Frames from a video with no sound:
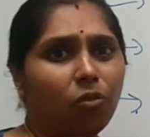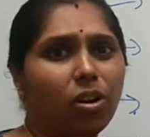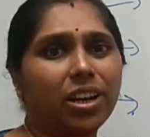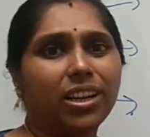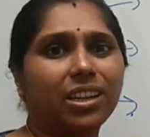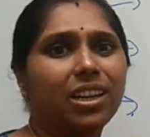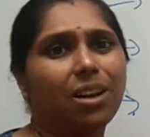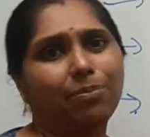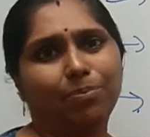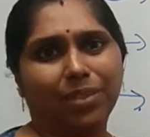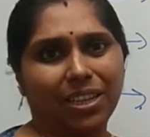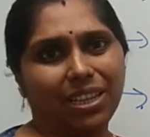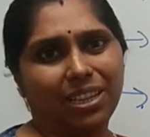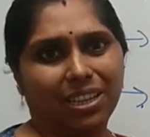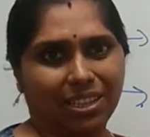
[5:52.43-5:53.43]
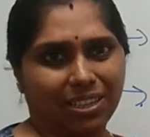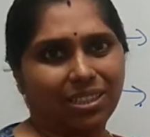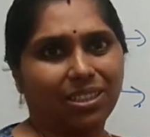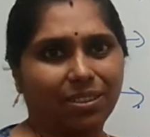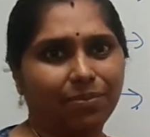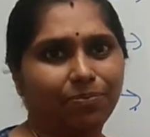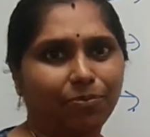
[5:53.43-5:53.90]
what a company
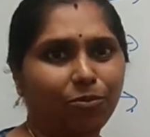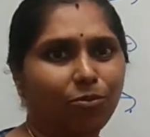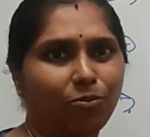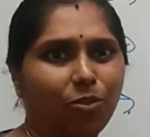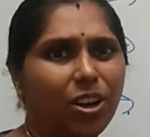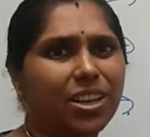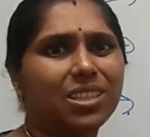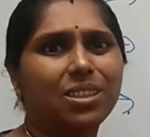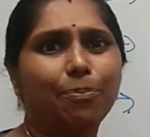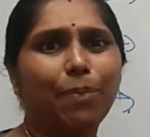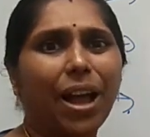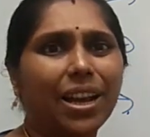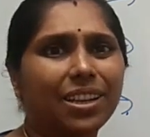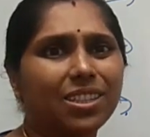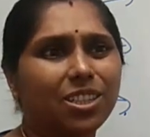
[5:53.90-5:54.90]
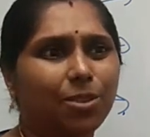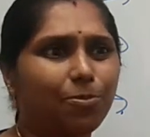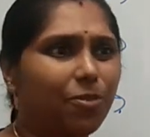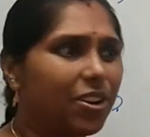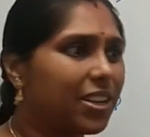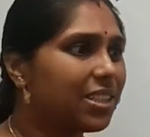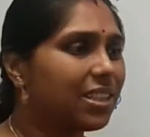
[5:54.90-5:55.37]
is. What is a
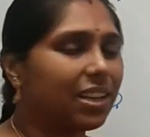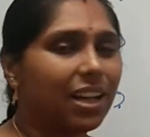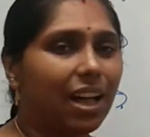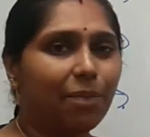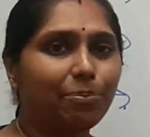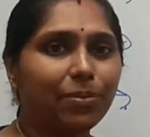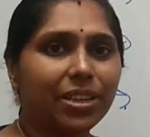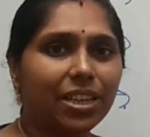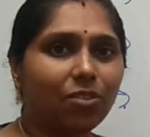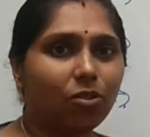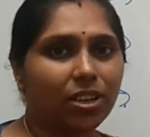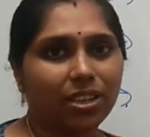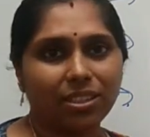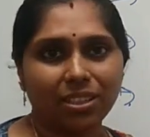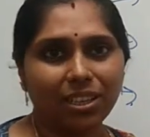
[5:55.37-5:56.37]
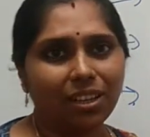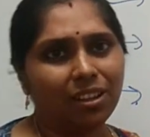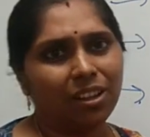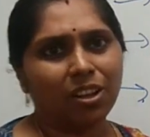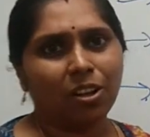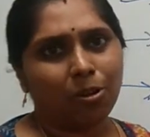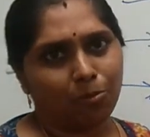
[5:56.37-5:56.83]
partnership? What is a company? What is a
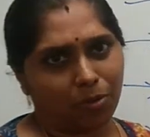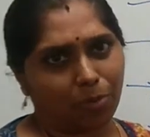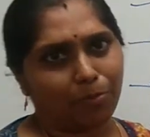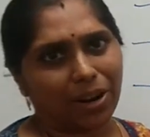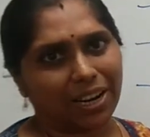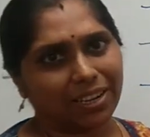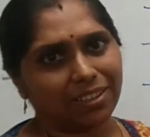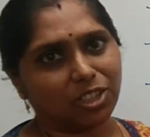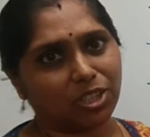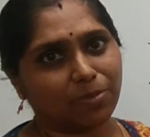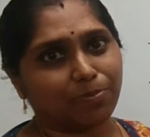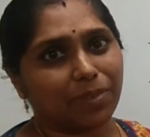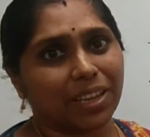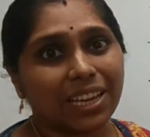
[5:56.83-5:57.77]
proprietorship?